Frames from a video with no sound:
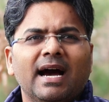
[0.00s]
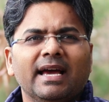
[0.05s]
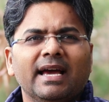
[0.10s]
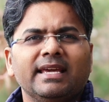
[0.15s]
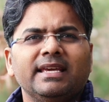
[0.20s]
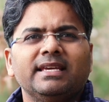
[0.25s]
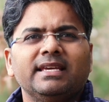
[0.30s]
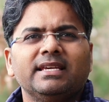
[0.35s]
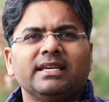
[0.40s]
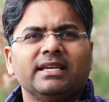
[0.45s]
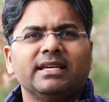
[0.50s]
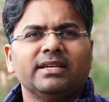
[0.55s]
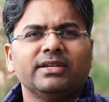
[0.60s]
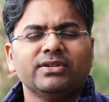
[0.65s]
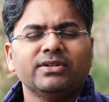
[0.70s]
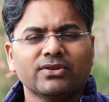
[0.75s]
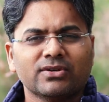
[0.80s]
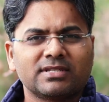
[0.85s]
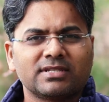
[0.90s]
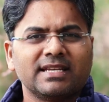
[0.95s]
I
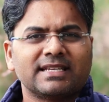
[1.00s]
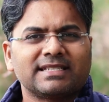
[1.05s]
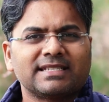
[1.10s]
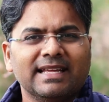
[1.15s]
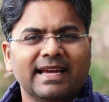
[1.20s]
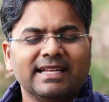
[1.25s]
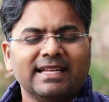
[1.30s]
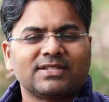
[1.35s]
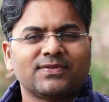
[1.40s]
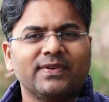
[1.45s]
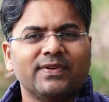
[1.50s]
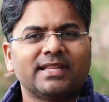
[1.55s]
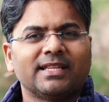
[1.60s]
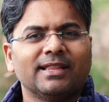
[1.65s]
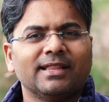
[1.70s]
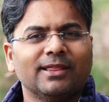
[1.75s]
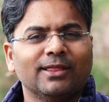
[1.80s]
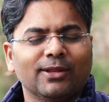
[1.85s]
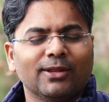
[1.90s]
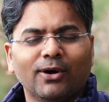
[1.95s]
use this lens with
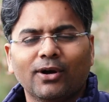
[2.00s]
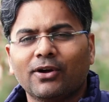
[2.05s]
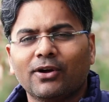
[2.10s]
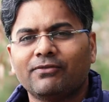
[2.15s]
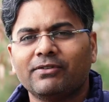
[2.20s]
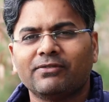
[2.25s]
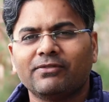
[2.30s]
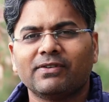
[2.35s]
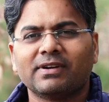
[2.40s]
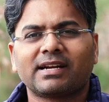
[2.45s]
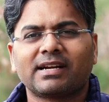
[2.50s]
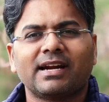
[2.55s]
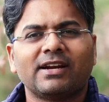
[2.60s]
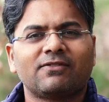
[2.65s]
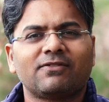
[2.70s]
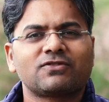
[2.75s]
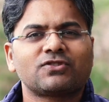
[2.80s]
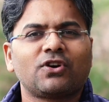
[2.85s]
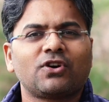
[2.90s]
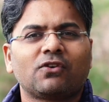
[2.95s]
a lot of different
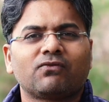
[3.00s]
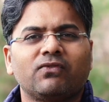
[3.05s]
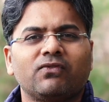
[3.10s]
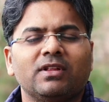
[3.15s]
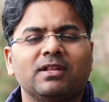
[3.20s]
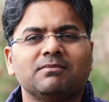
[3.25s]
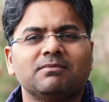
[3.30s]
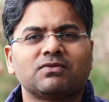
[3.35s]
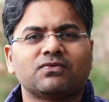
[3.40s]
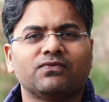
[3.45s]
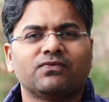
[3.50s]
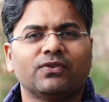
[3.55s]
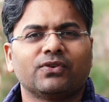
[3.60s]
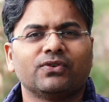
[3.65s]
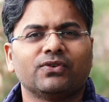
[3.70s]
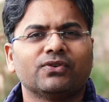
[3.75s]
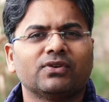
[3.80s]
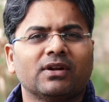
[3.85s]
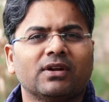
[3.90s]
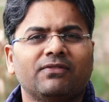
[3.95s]
kind of short films,
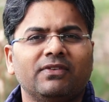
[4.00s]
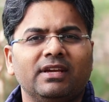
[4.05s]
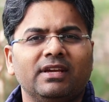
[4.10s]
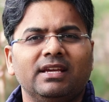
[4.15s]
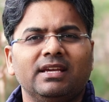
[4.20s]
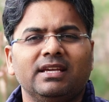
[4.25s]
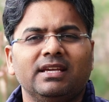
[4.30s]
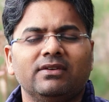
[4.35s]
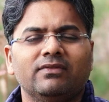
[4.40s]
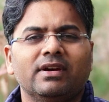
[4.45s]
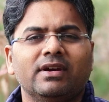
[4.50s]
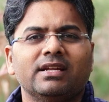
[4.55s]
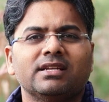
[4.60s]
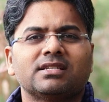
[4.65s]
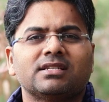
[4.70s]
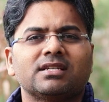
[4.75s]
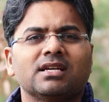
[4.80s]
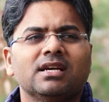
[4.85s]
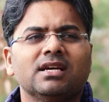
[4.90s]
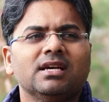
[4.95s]
photography,
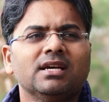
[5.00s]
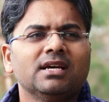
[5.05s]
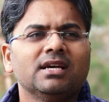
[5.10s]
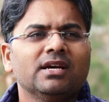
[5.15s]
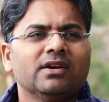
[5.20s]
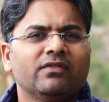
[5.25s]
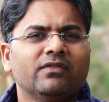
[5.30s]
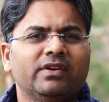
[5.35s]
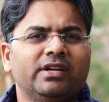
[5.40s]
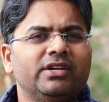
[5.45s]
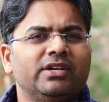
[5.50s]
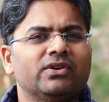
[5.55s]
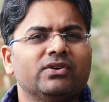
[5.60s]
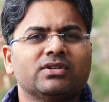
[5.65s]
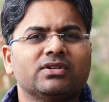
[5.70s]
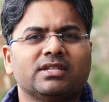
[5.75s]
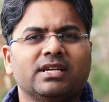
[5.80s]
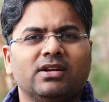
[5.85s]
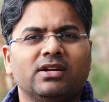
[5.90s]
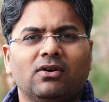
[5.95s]
event
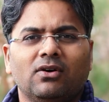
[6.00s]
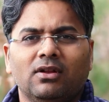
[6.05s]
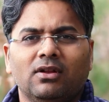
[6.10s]
videos and